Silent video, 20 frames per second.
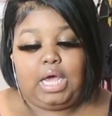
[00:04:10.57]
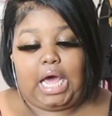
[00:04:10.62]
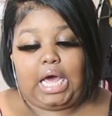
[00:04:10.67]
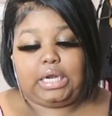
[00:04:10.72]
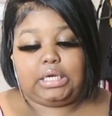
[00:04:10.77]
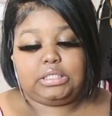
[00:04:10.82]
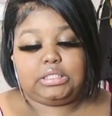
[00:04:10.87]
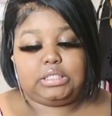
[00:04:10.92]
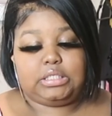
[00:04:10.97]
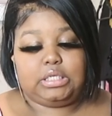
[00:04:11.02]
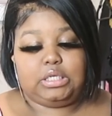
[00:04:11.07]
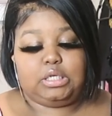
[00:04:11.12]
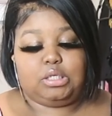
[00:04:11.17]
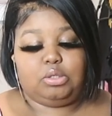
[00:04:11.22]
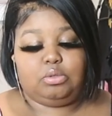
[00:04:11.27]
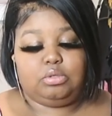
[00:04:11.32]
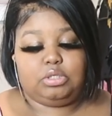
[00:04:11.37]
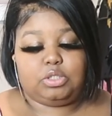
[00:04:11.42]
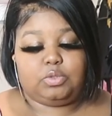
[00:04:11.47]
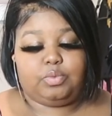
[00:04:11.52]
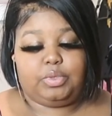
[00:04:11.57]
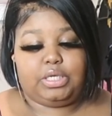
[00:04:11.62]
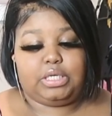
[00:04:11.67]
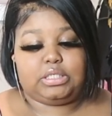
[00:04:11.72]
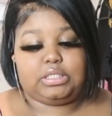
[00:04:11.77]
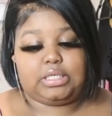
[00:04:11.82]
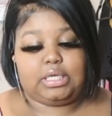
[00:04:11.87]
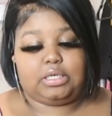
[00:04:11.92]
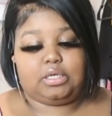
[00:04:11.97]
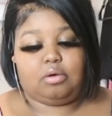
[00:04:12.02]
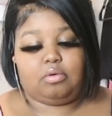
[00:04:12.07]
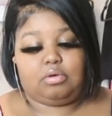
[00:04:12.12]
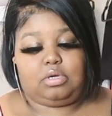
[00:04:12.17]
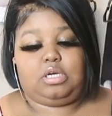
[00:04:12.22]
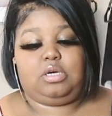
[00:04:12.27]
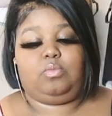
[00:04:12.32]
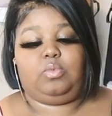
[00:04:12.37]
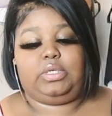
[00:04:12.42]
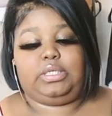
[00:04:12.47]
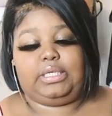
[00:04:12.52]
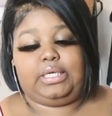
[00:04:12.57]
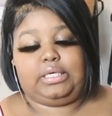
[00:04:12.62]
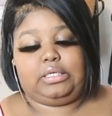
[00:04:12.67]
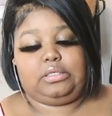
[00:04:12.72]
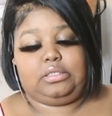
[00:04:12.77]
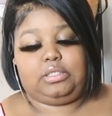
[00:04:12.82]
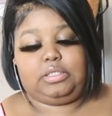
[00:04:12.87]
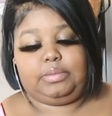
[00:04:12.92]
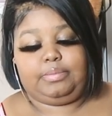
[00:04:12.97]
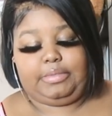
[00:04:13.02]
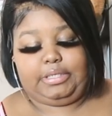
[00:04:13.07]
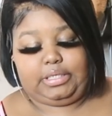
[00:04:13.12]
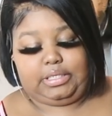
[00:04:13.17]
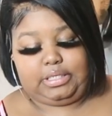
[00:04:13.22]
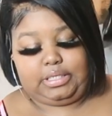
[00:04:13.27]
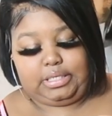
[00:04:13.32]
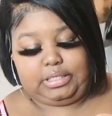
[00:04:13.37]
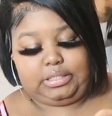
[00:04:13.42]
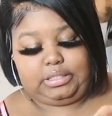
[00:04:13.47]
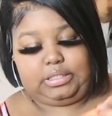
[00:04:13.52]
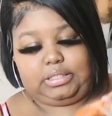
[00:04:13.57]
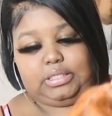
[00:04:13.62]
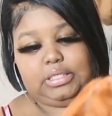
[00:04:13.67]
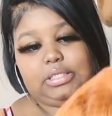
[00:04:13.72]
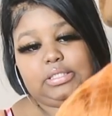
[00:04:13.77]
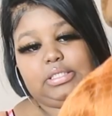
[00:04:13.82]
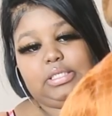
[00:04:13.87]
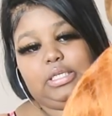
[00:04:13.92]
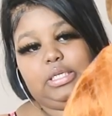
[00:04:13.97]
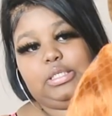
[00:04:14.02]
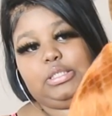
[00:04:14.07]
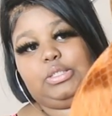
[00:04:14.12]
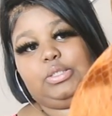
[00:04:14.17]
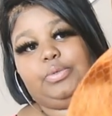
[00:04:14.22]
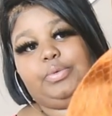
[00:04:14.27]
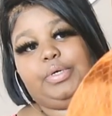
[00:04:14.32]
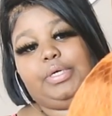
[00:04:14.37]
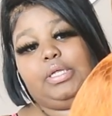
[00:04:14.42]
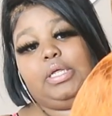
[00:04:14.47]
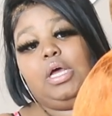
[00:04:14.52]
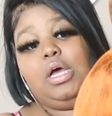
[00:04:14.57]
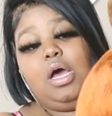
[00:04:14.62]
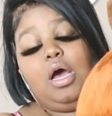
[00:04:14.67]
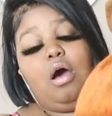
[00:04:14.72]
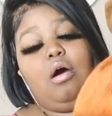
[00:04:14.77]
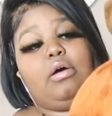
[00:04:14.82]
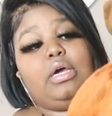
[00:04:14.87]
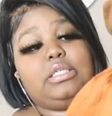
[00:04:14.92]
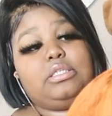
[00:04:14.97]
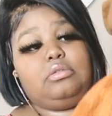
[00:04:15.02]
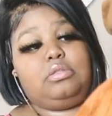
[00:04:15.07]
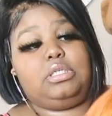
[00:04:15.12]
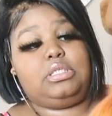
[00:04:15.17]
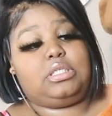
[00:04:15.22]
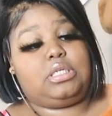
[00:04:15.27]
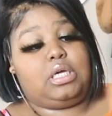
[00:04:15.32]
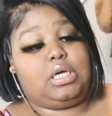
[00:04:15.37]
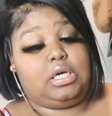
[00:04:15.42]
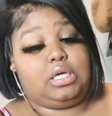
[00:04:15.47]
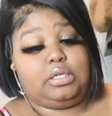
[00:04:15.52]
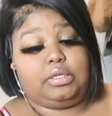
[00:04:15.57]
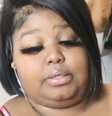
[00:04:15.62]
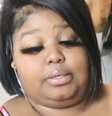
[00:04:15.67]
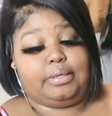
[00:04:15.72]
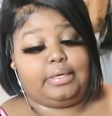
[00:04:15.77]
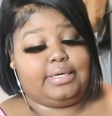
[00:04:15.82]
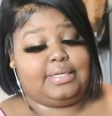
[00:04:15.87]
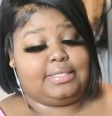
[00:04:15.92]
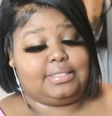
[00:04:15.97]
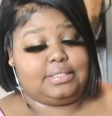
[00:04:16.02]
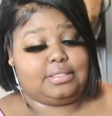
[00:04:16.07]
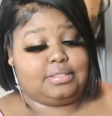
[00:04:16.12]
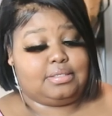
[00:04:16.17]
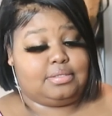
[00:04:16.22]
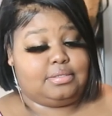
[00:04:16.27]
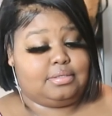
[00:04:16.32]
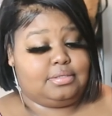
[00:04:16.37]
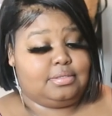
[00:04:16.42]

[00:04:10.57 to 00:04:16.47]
I done seen glueless wigs that don't come with lace. But let's get into it. Okay, so this color is